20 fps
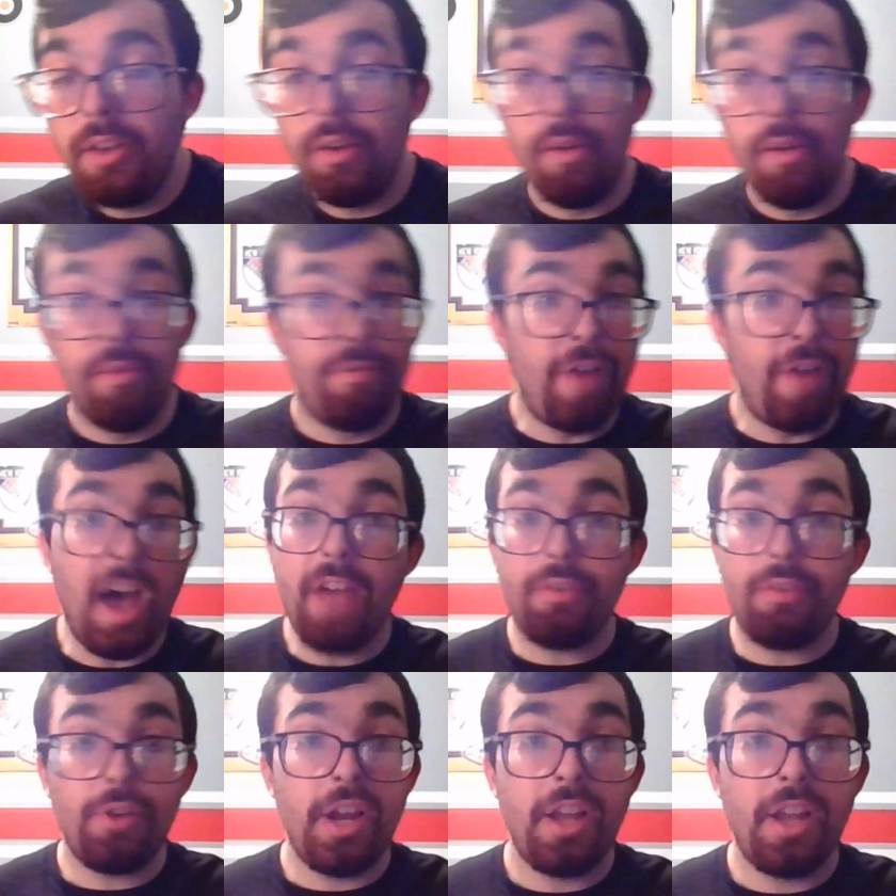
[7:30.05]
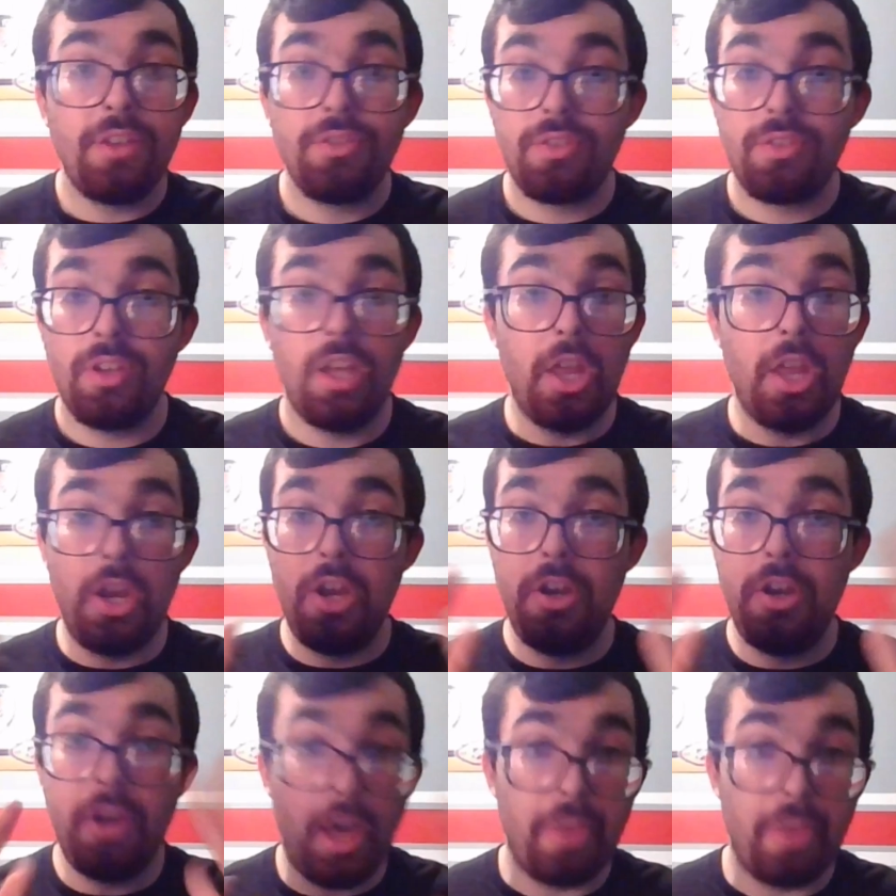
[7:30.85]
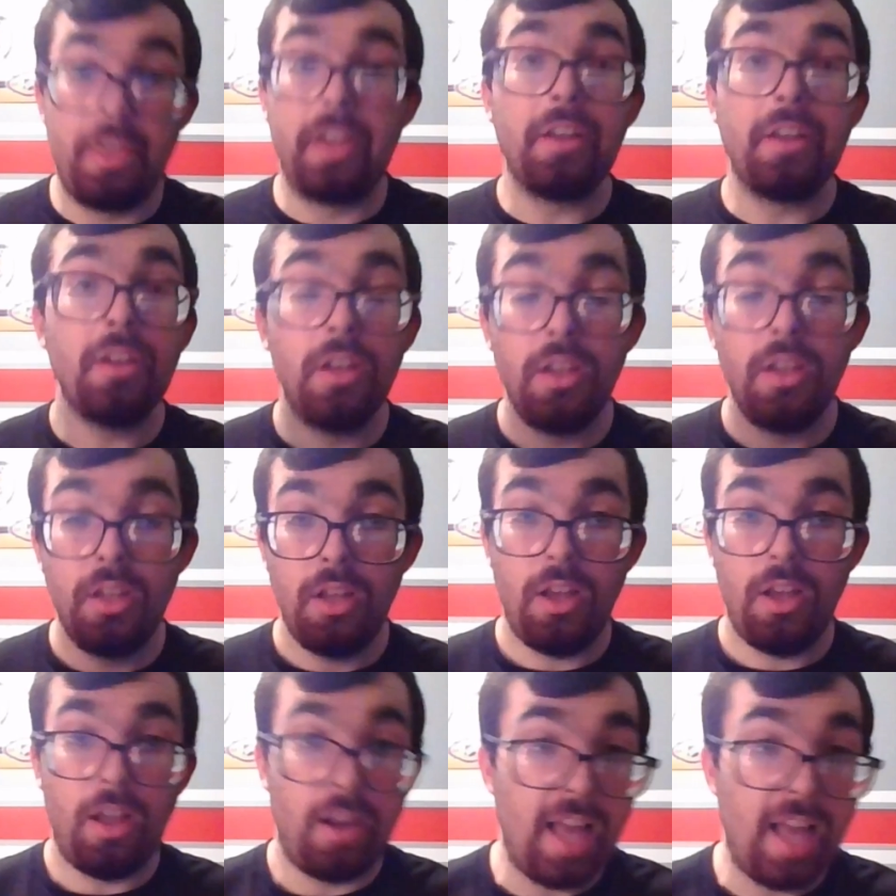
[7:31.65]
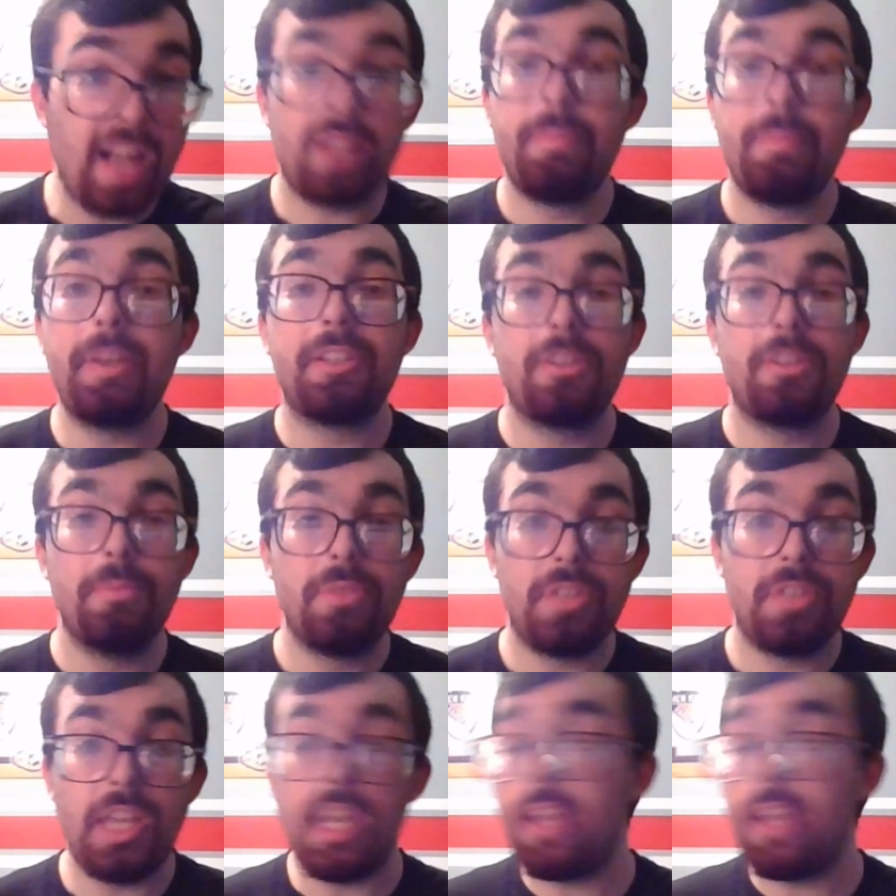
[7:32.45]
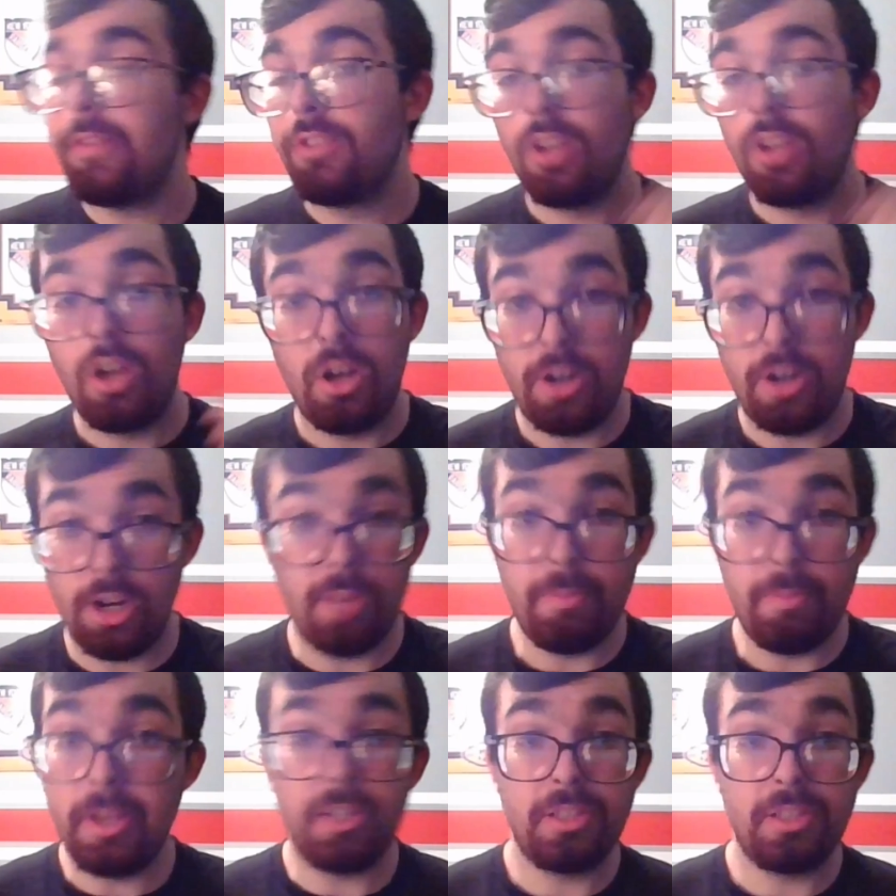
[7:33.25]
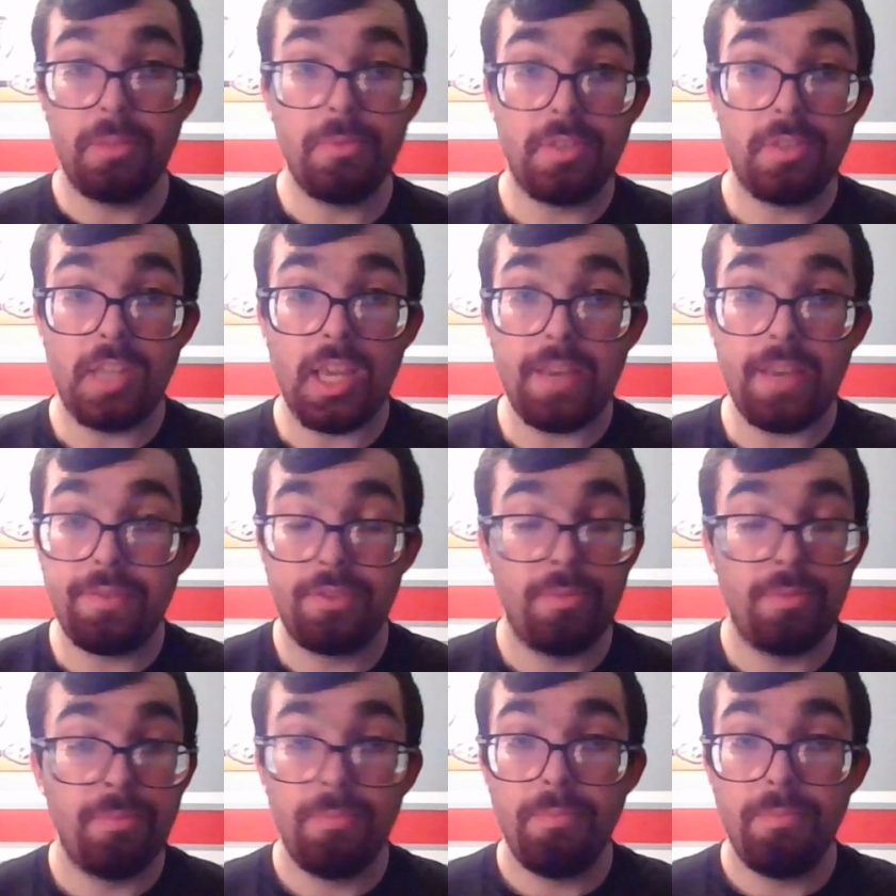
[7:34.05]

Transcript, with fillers: Five rounds, nothing. Halak makes some saves, Hart makes some saves.